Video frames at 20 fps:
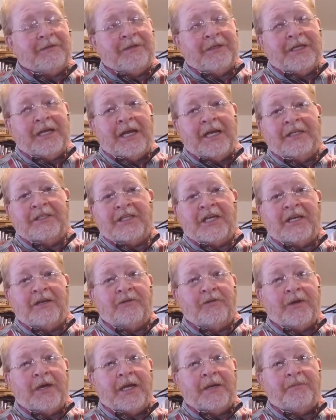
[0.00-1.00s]
guys, I
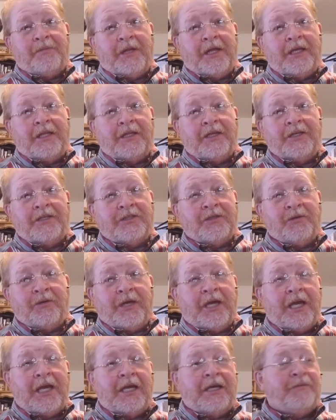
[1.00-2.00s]
don't know how to play this,
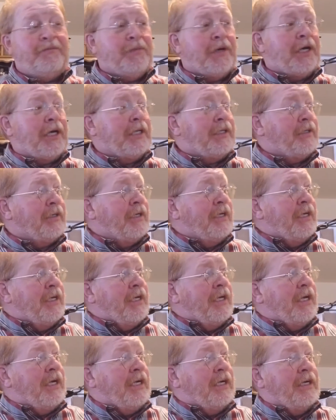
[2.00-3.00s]
okay, but
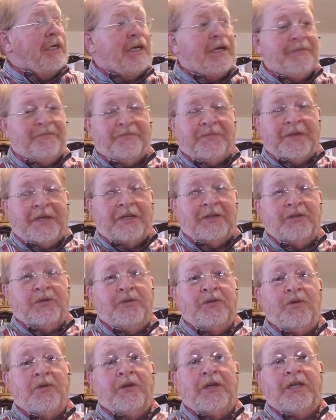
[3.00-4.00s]
I
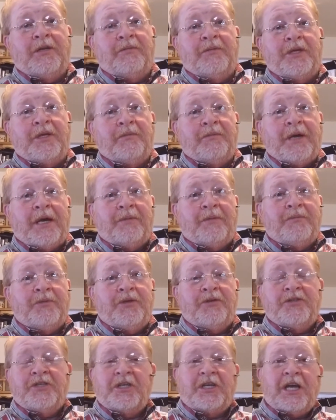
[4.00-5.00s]
do know a little bit about
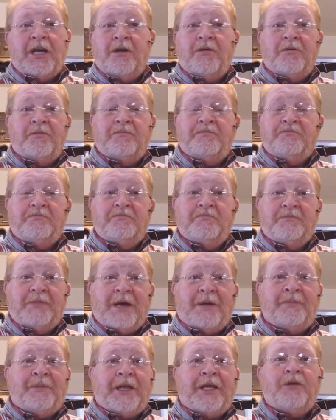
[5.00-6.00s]
music. I
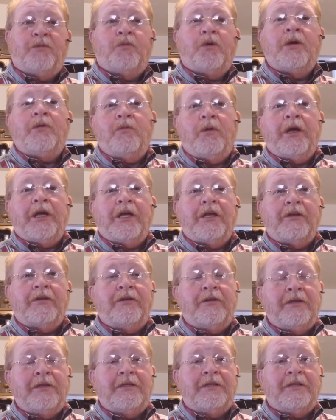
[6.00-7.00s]
played
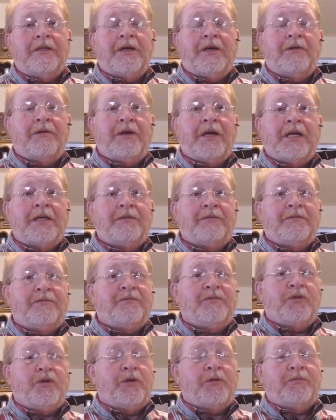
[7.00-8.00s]
woodwind, all right,
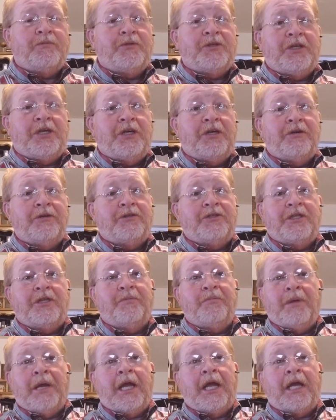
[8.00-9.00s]
for years in
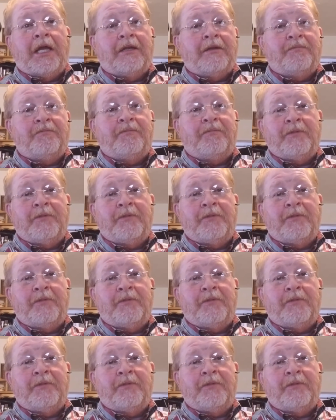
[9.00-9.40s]
the band.